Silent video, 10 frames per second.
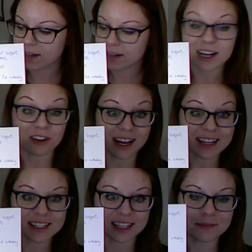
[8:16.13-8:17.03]
Now
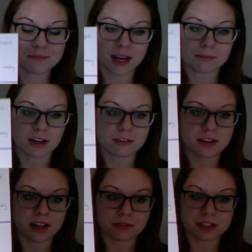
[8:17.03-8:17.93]
lastly, I'm going to
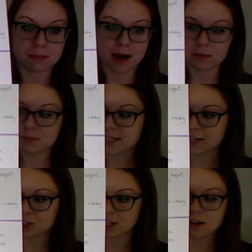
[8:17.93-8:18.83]
fill out this bottom
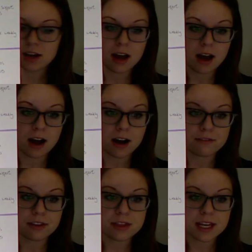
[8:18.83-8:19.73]
section of
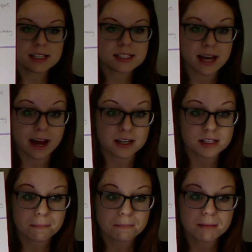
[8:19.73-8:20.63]
things that
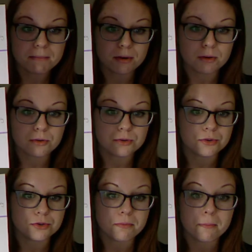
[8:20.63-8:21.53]
people
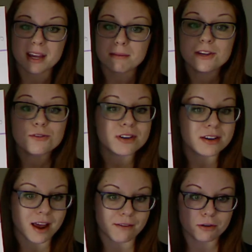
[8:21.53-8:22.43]
who maybe you've
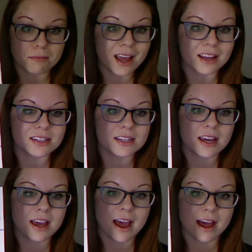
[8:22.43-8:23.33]
never met
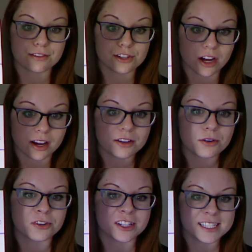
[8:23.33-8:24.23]
have done
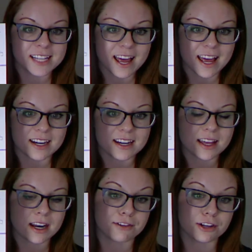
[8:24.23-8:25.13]
or said
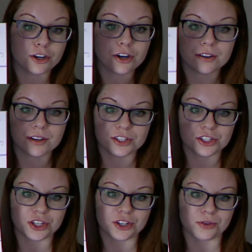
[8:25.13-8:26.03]
that have encouraged
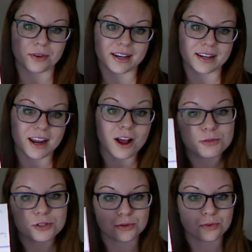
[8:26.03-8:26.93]
you and
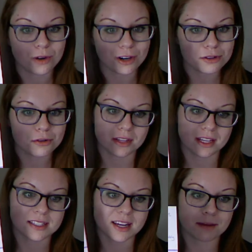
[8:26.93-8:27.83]
helped you work through
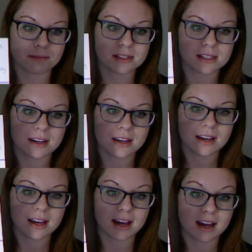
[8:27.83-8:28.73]
these times.
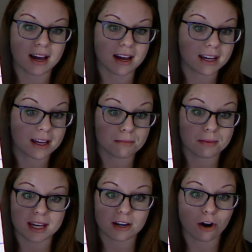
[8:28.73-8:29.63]
It can
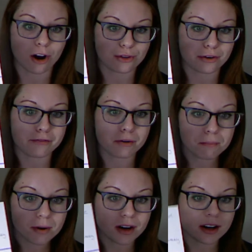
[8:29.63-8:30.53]
be an author of a
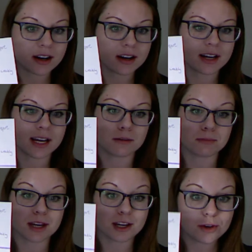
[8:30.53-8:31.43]
book, it can
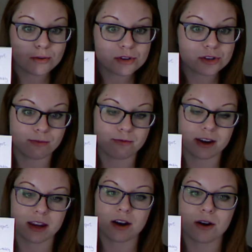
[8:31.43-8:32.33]
be a YouTube
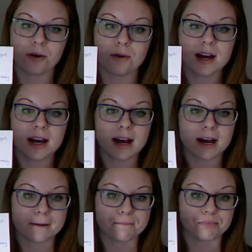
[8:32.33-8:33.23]
video,
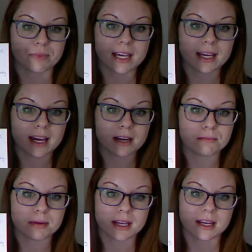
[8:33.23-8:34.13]
it can
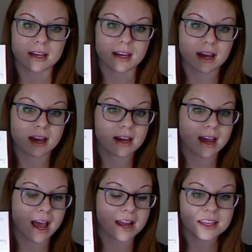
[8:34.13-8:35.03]
be
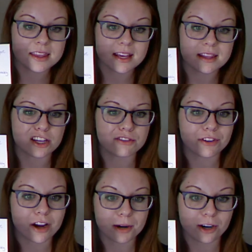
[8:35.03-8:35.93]
anything that you've
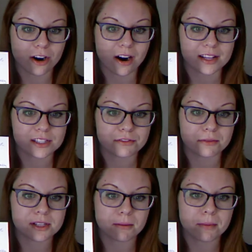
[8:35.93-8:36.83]
come across from
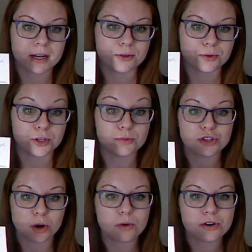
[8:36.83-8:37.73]
somebody who you
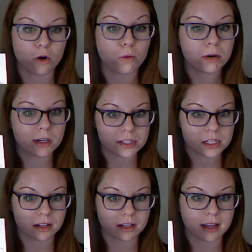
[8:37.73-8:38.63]
don't know
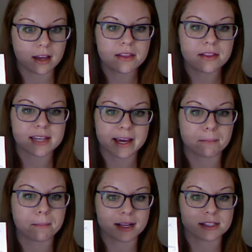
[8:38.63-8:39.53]
personally has had a
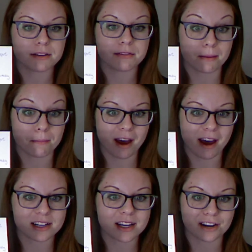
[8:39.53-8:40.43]
positive
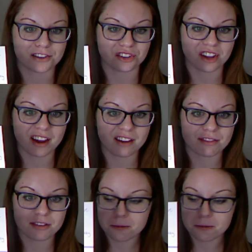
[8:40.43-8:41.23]
impact on your life.